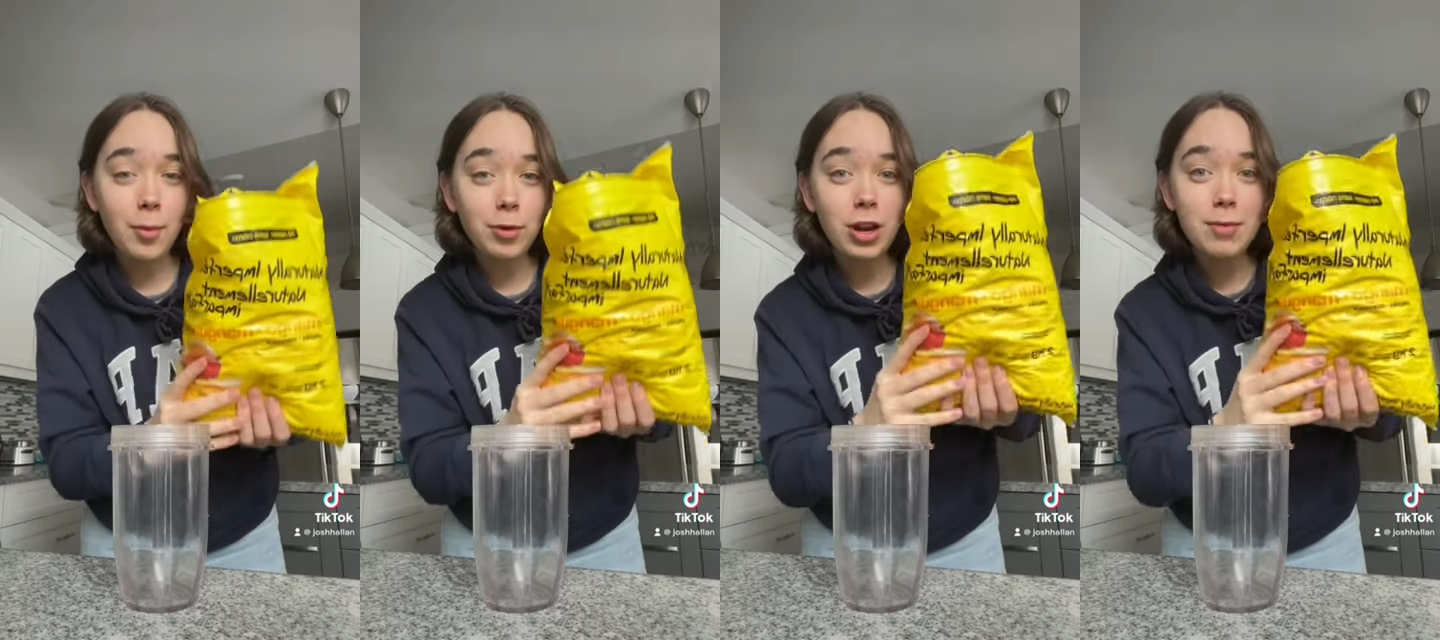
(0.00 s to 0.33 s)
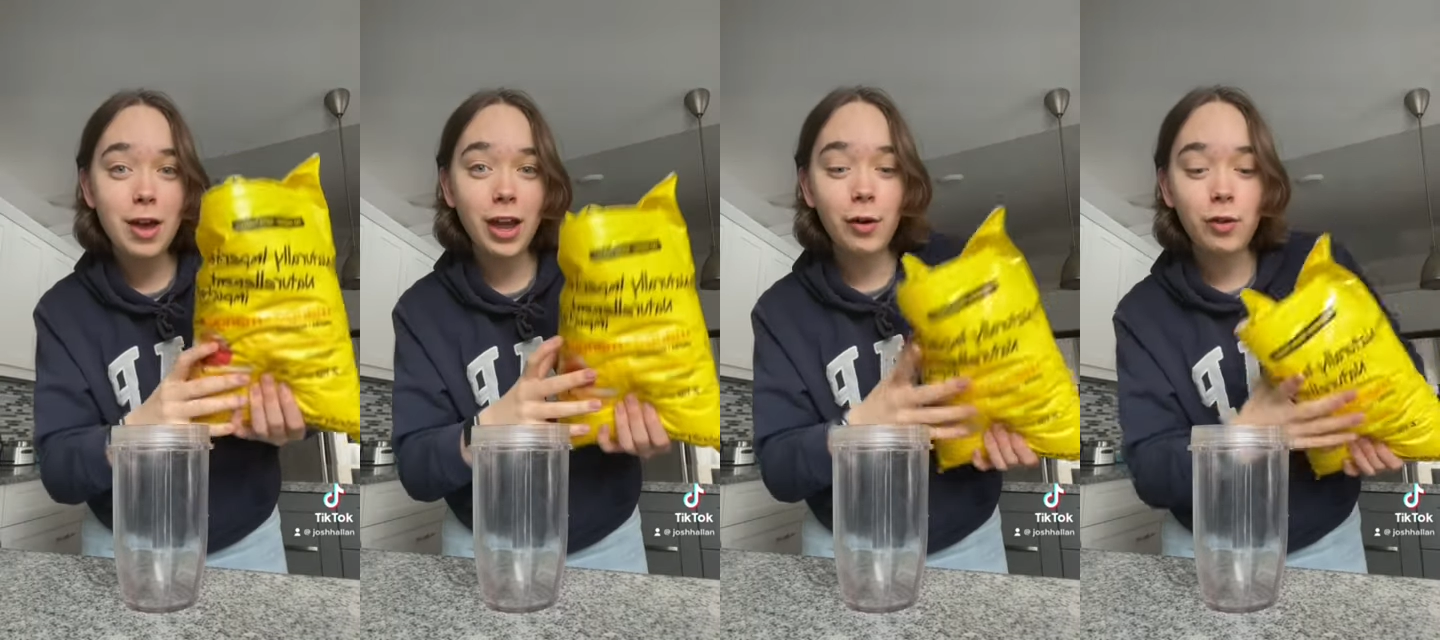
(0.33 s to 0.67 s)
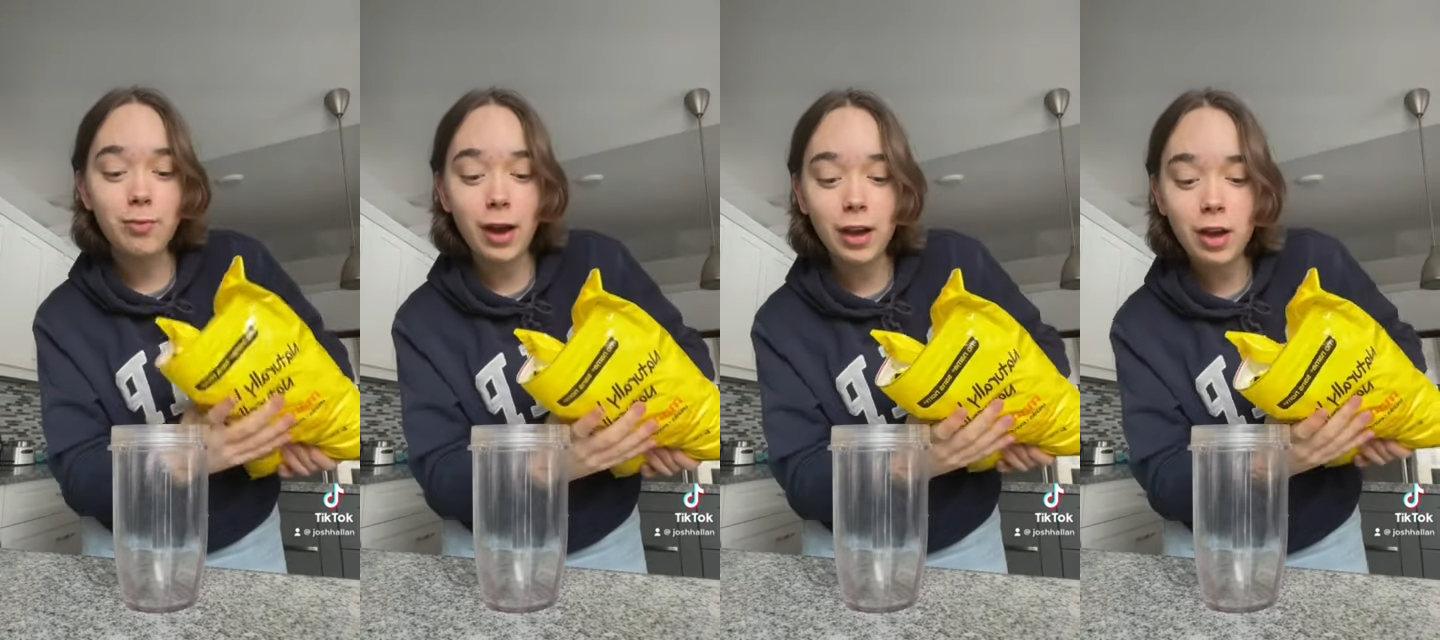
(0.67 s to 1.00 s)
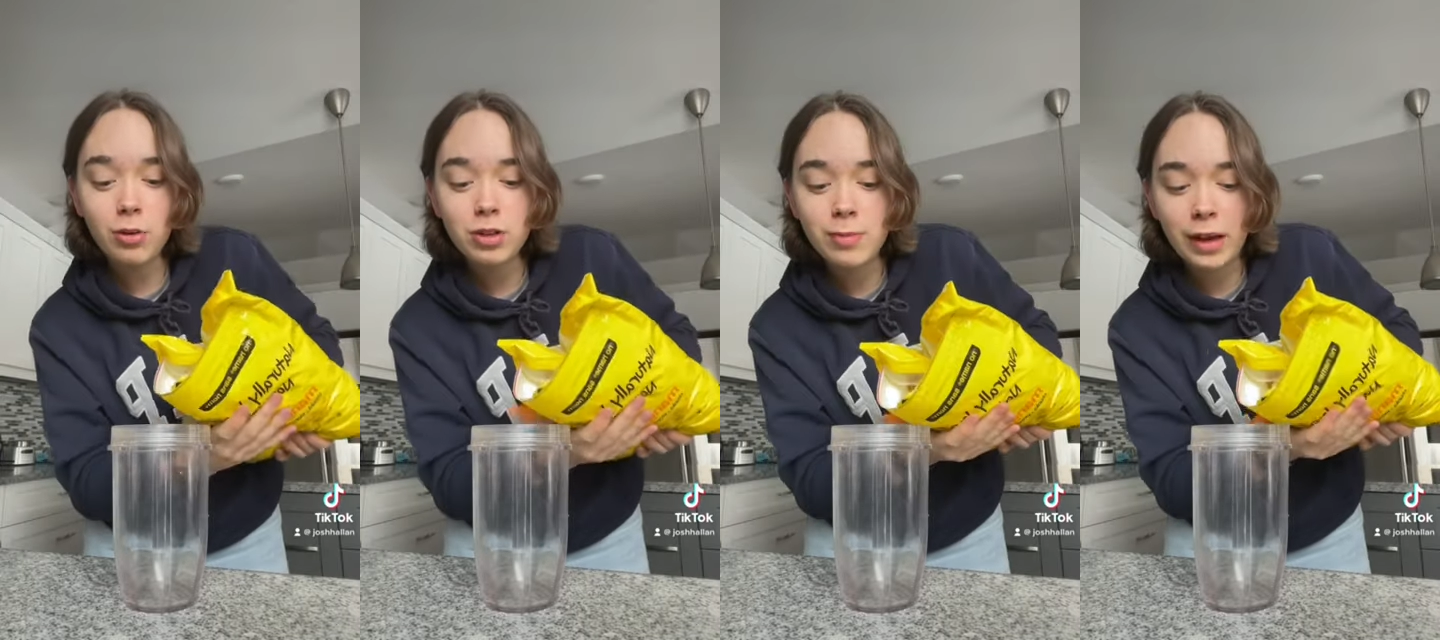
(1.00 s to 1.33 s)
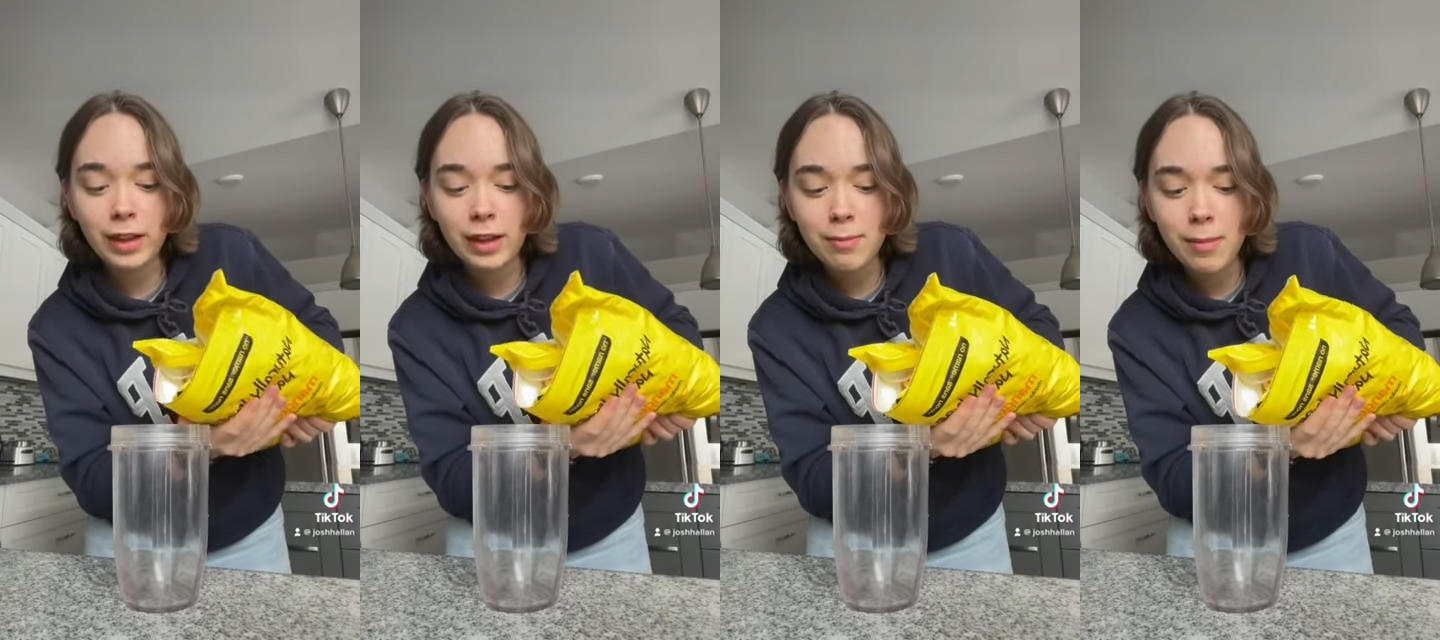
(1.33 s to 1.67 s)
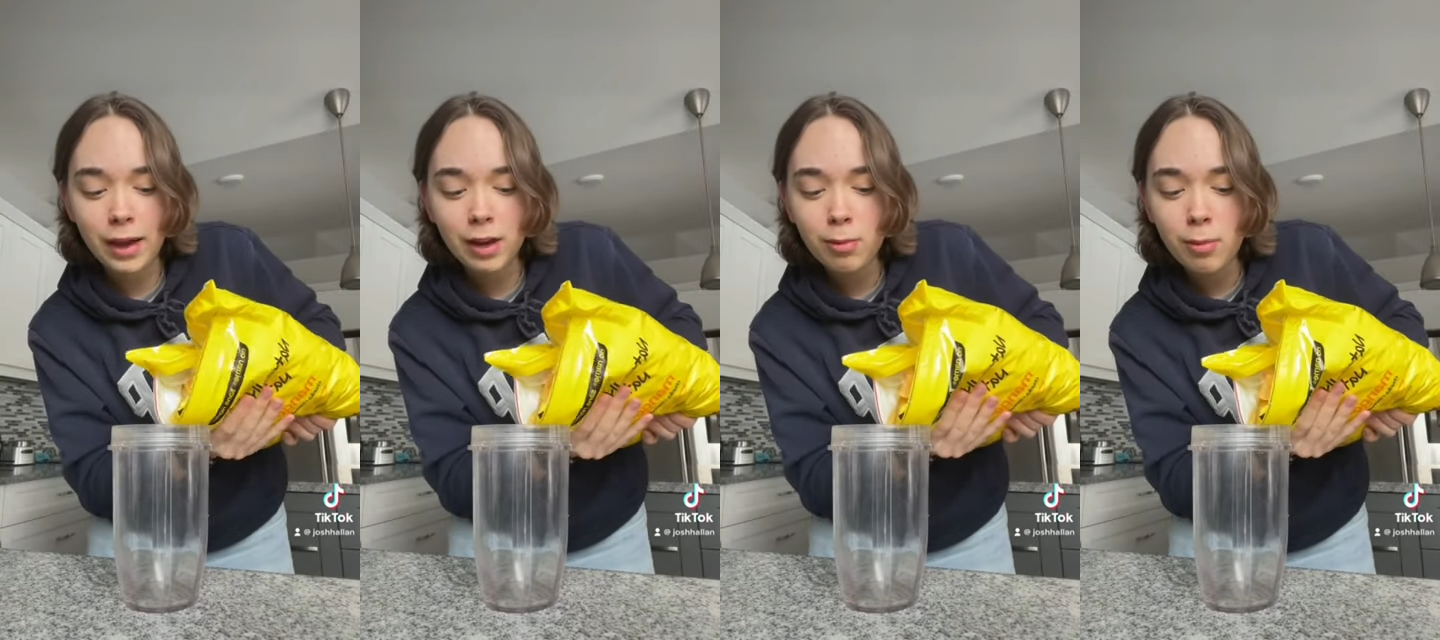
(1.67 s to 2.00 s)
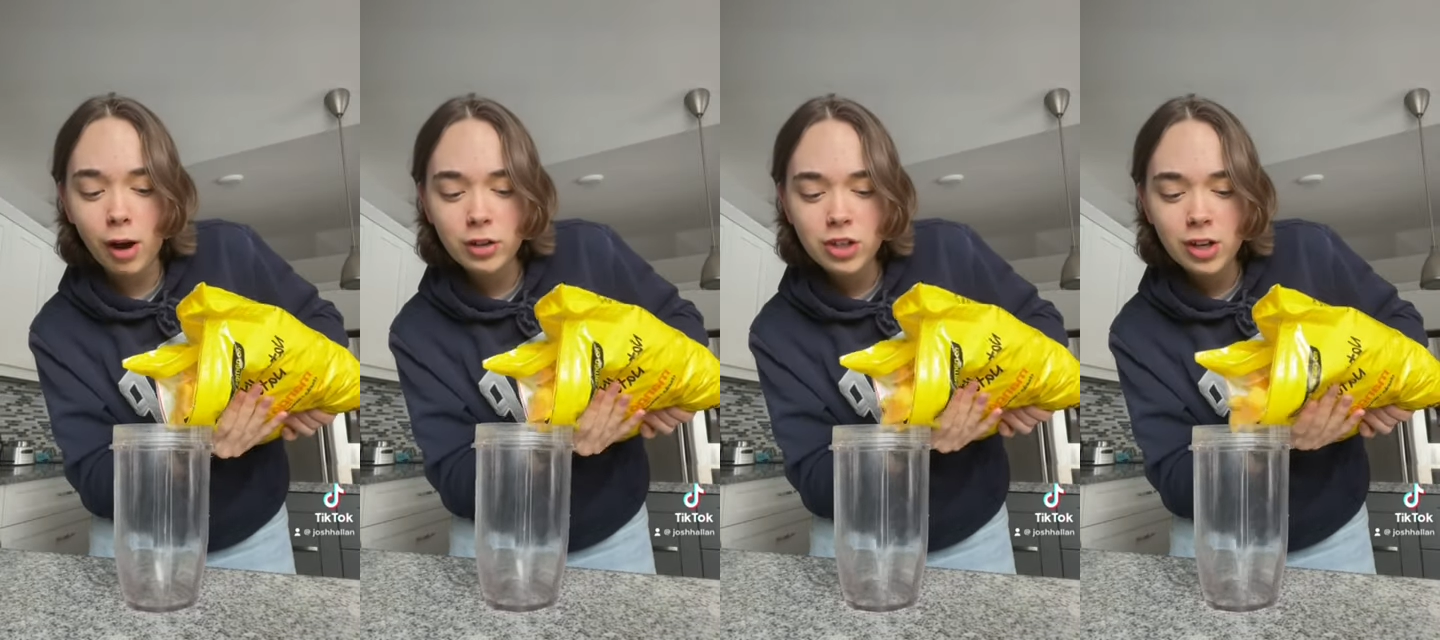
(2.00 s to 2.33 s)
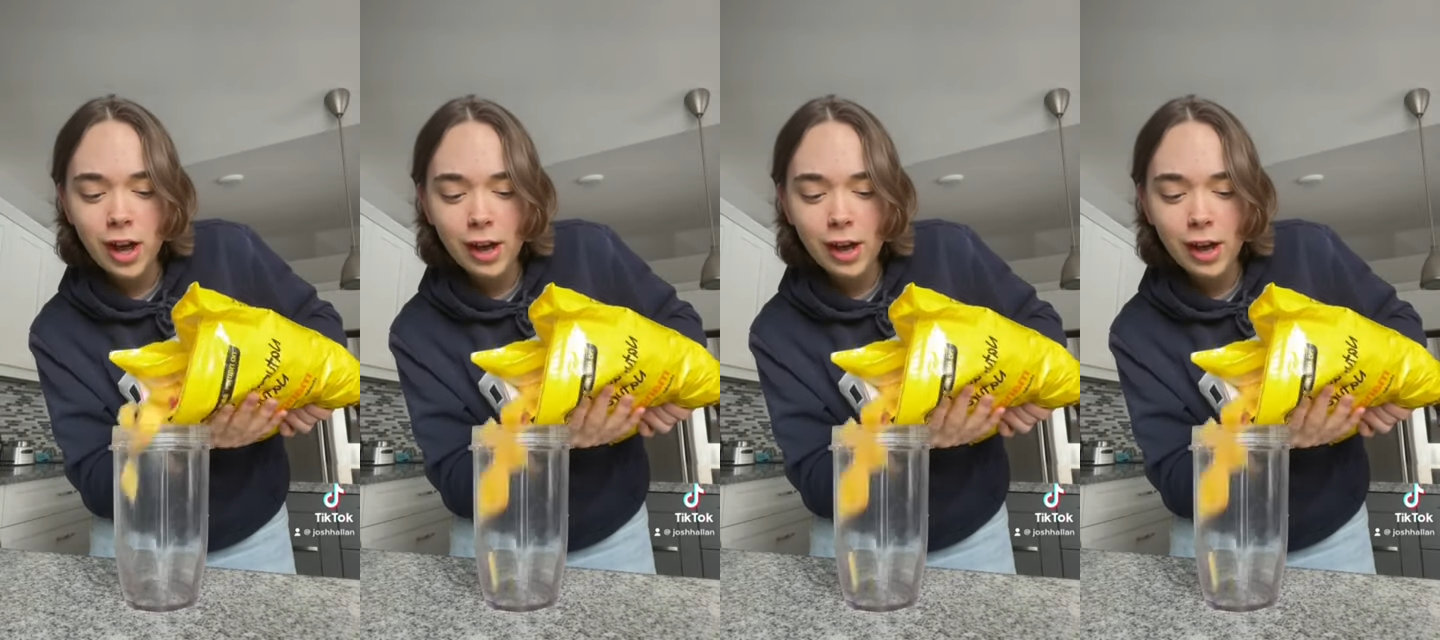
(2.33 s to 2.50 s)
I'm gonna make it with mango to make like a mango matcha